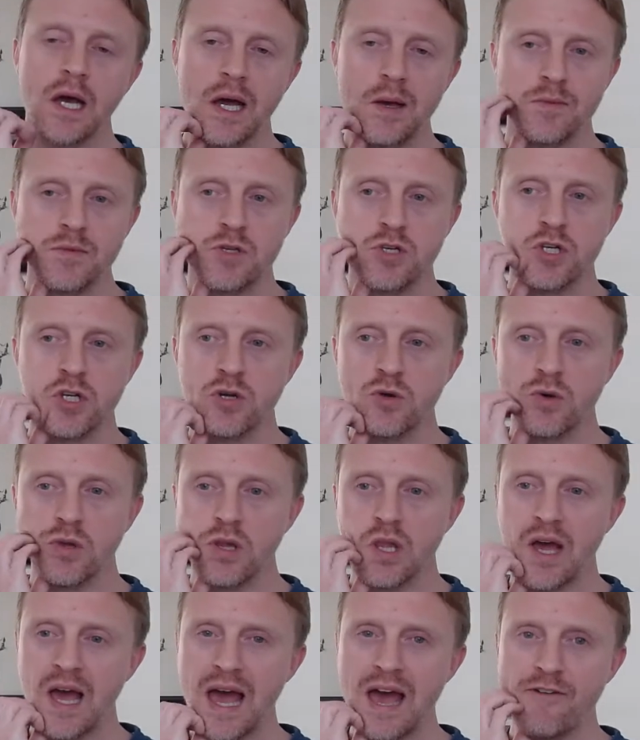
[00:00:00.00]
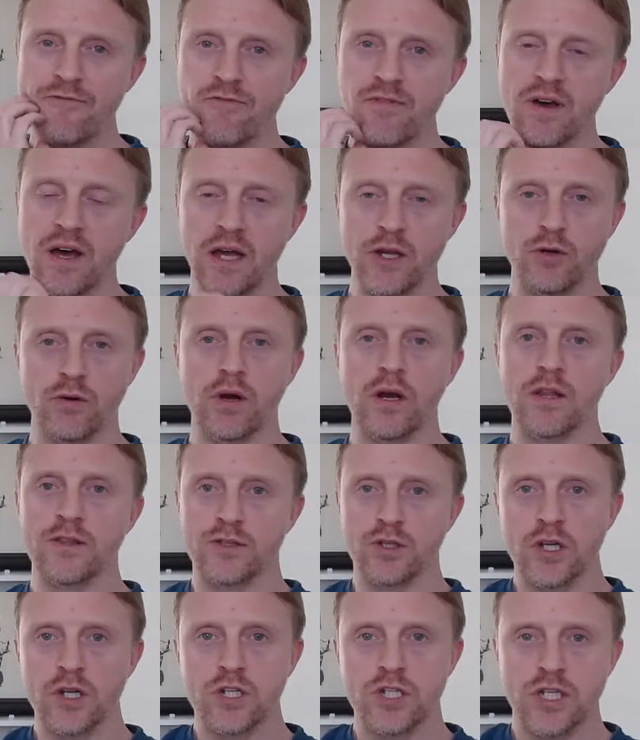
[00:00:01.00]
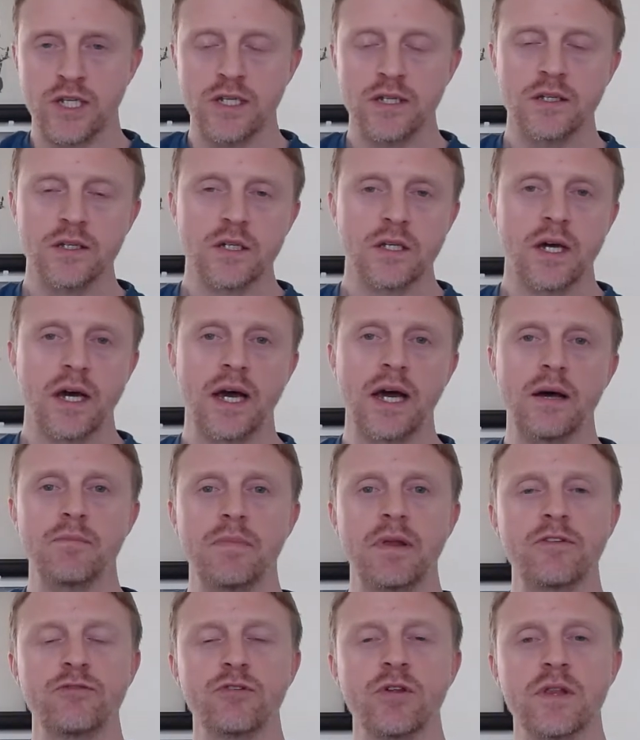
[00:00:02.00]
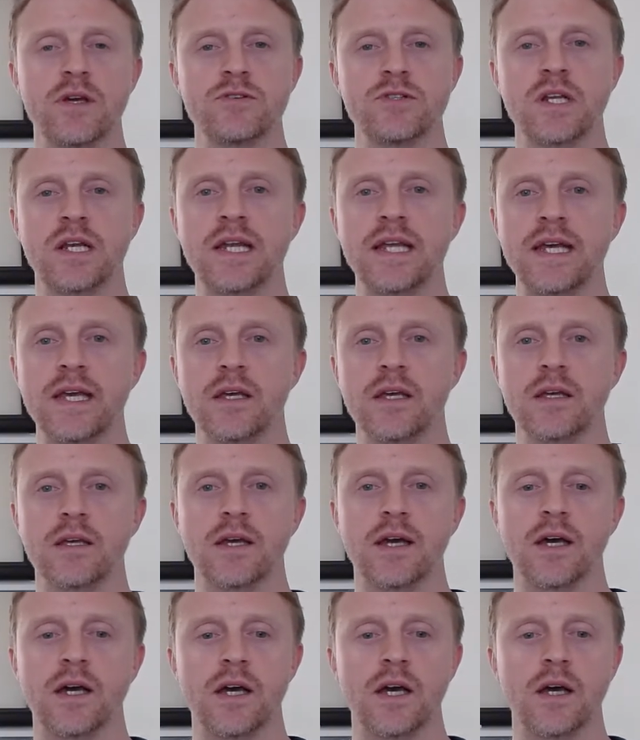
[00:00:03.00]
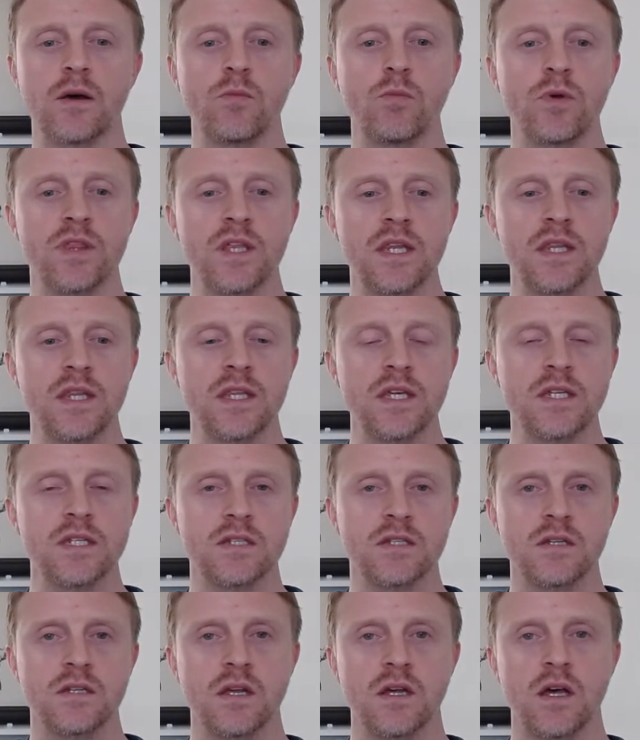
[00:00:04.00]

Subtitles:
You should all have your own anthology, but if not, there is a link within this